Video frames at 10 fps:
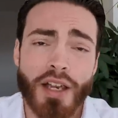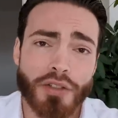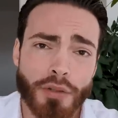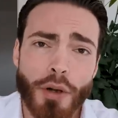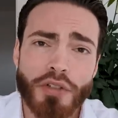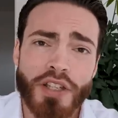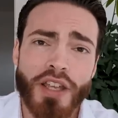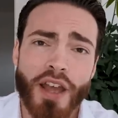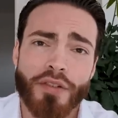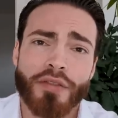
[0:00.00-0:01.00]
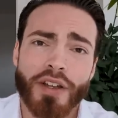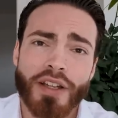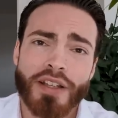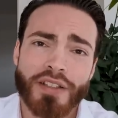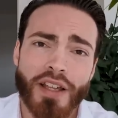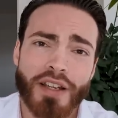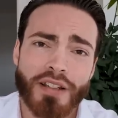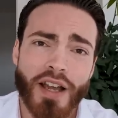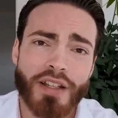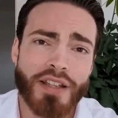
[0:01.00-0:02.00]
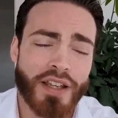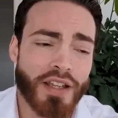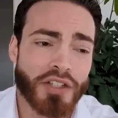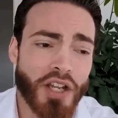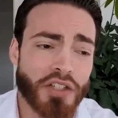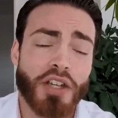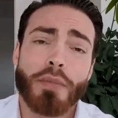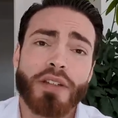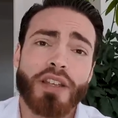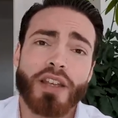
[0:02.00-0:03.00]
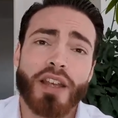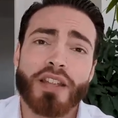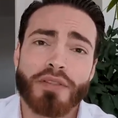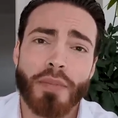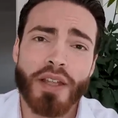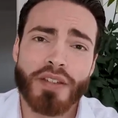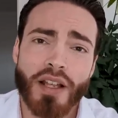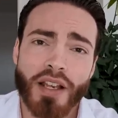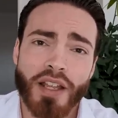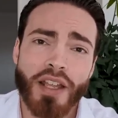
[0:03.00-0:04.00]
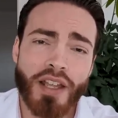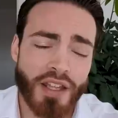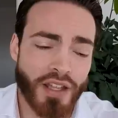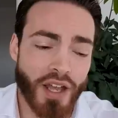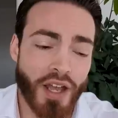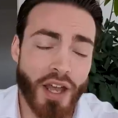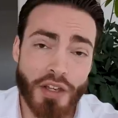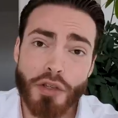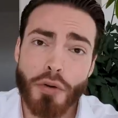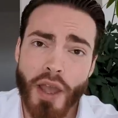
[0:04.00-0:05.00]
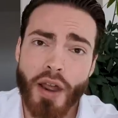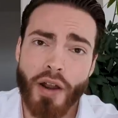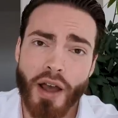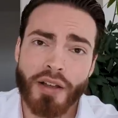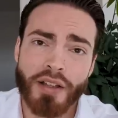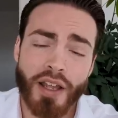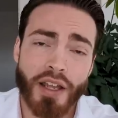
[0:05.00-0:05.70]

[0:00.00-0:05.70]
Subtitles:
Alex Hormozi, have stated that ChatGPT is basically a new era,